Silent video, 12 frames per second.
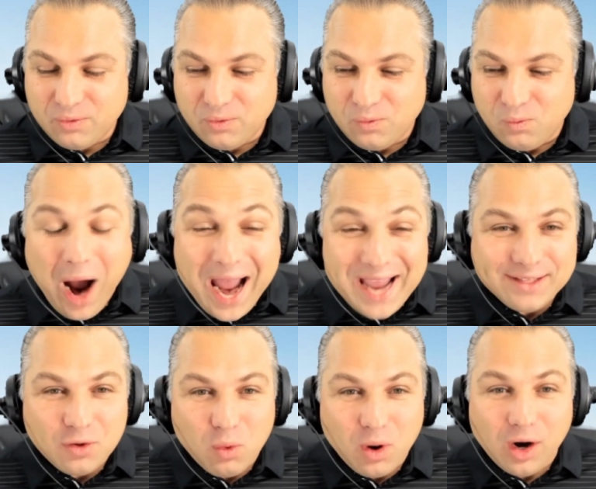why in
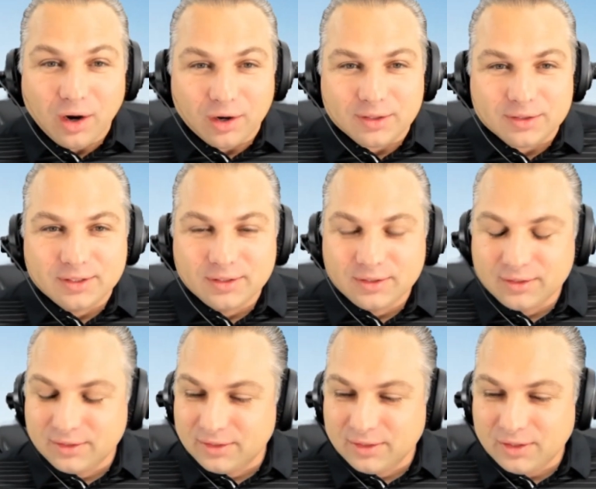the world,
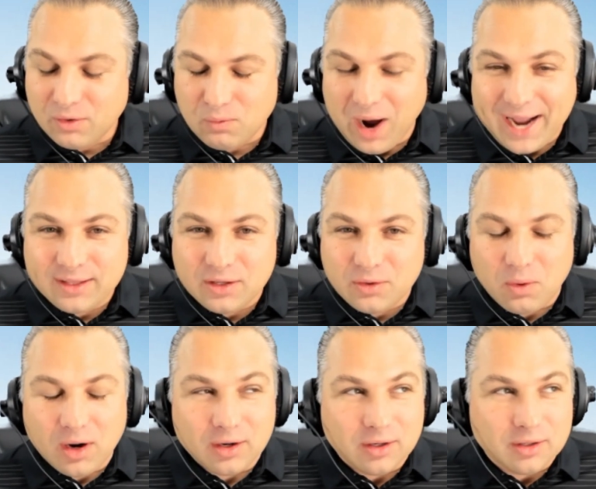why in the
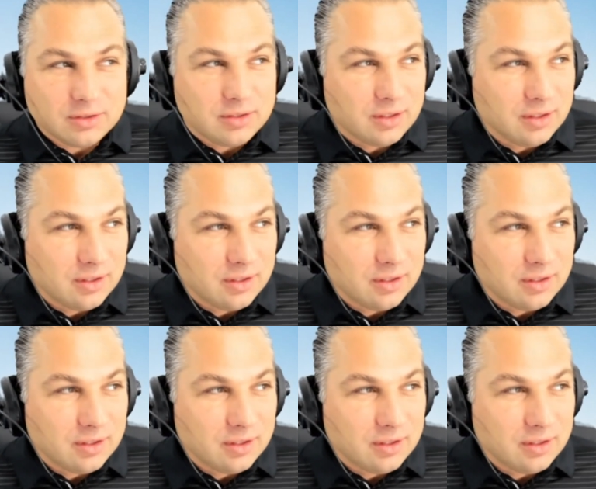world